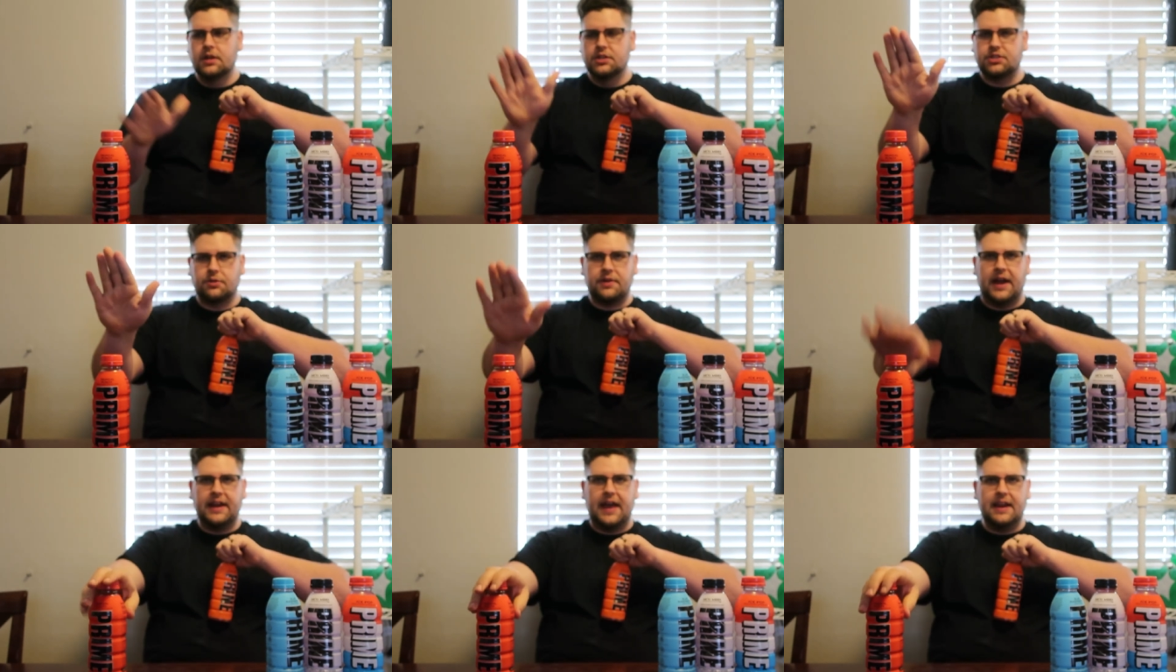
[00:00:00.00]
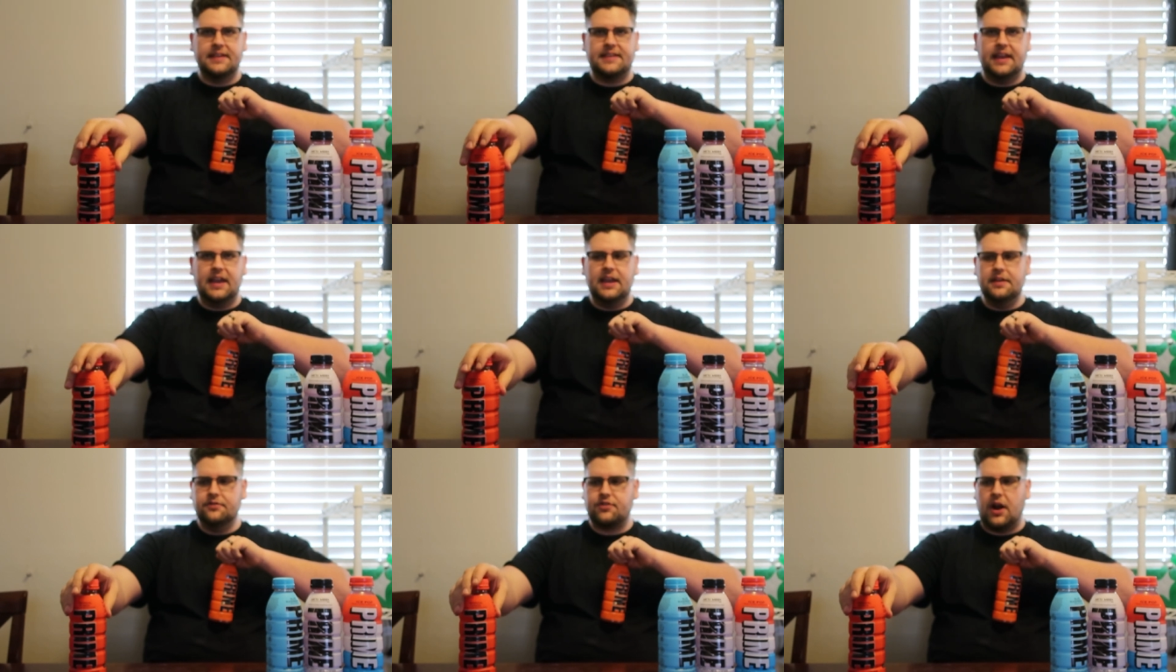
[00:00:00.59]
So 9 out of
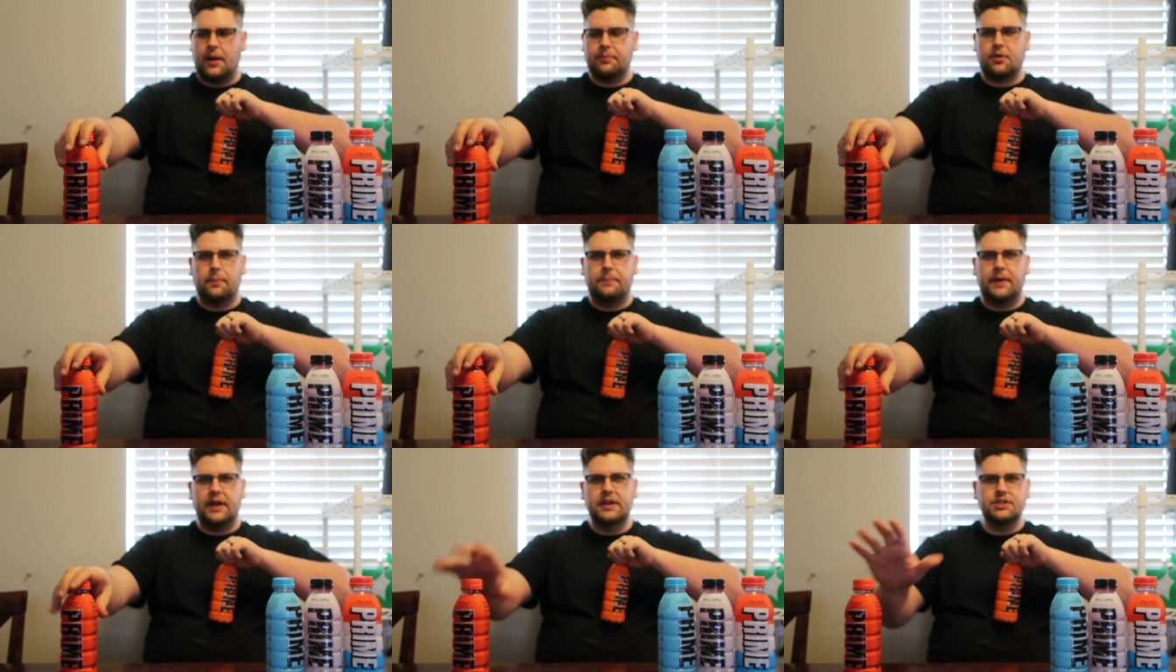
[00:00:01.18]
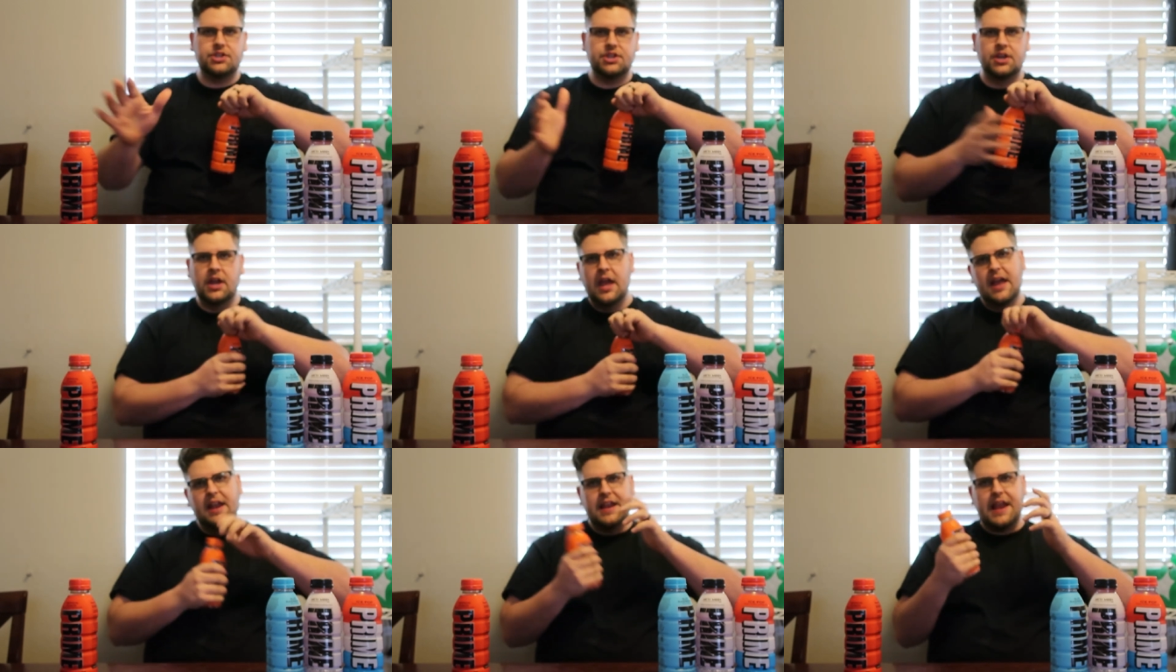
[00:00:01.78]
10, tropical punch.
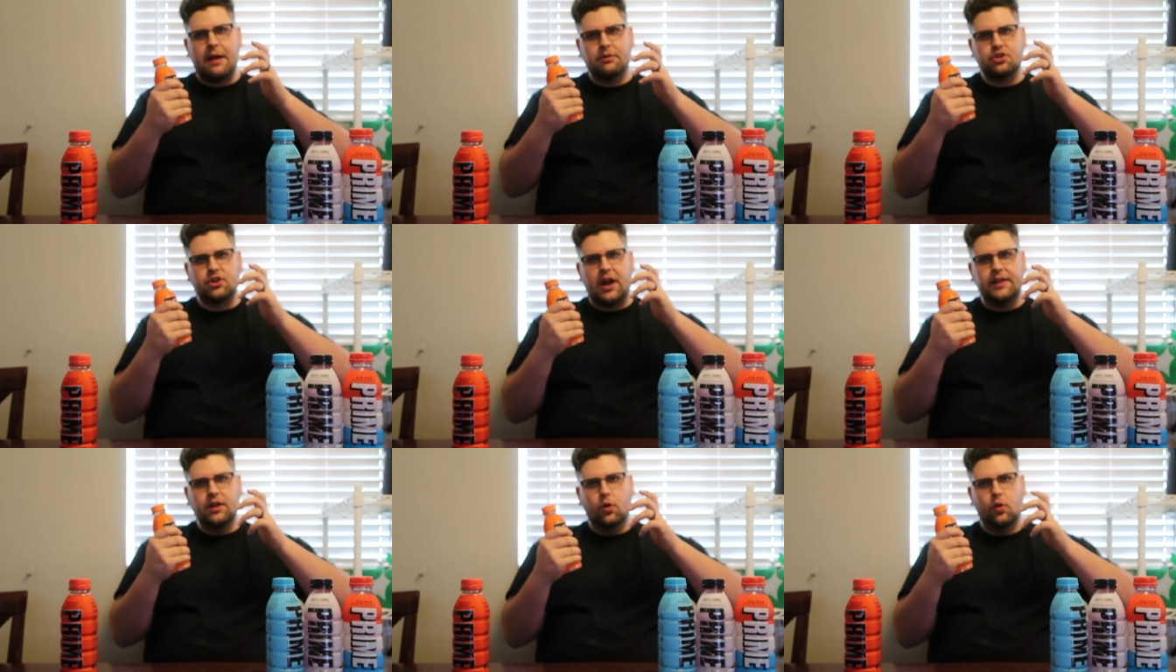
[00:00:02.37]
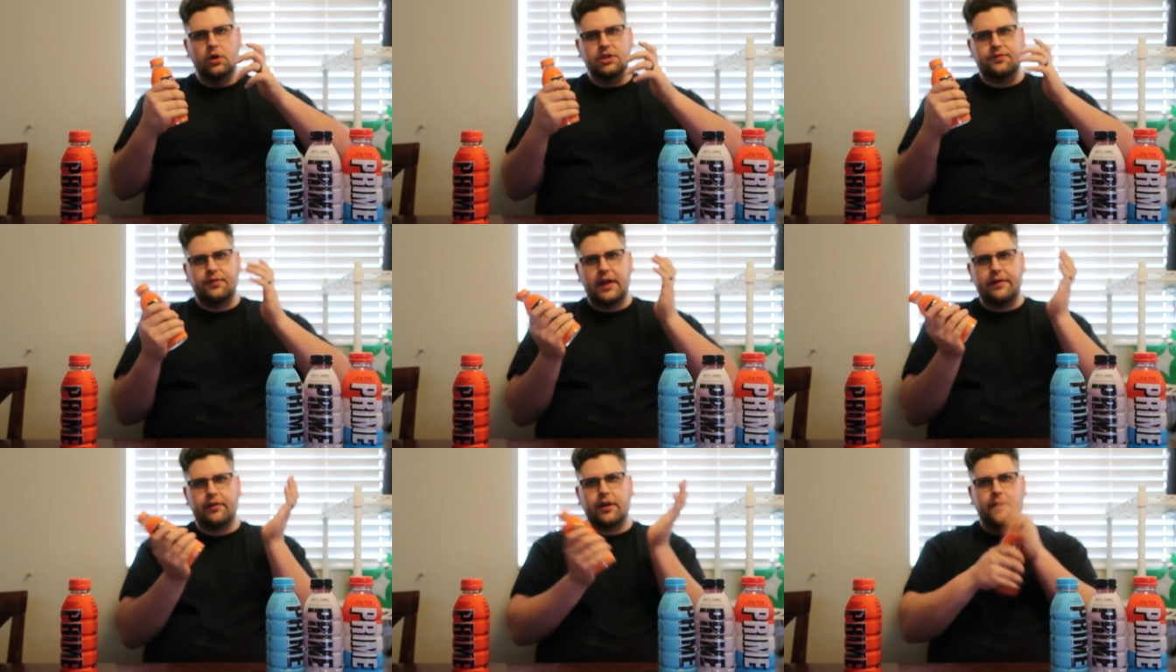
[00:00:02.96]
Now we're trying the orange
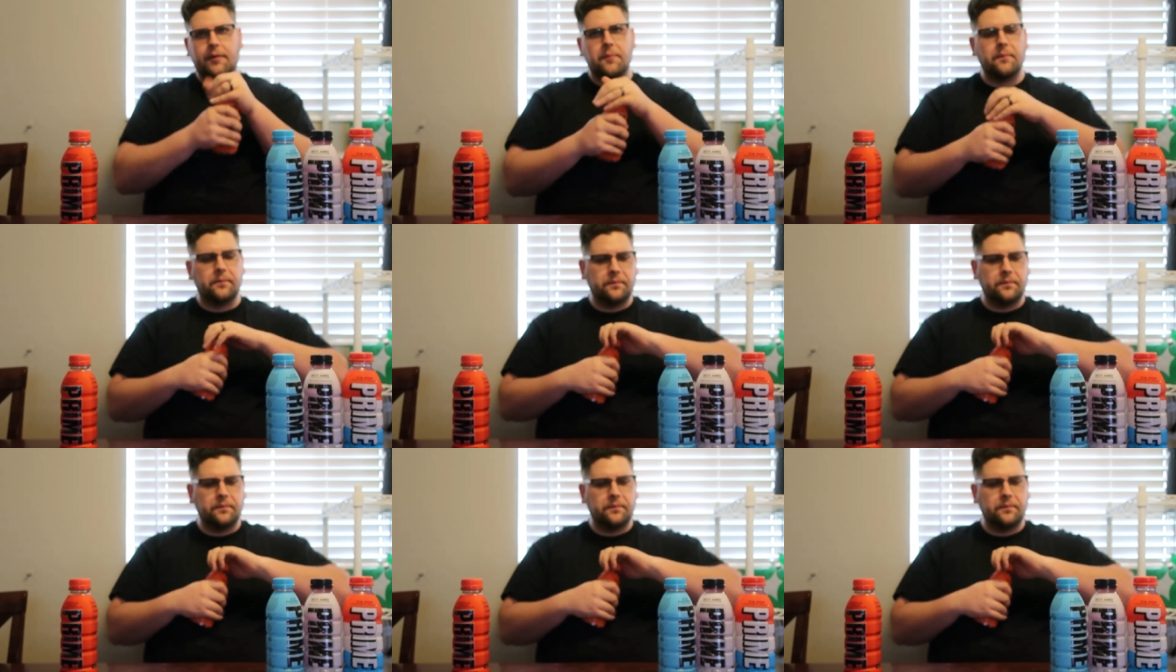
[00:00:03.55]
flavor.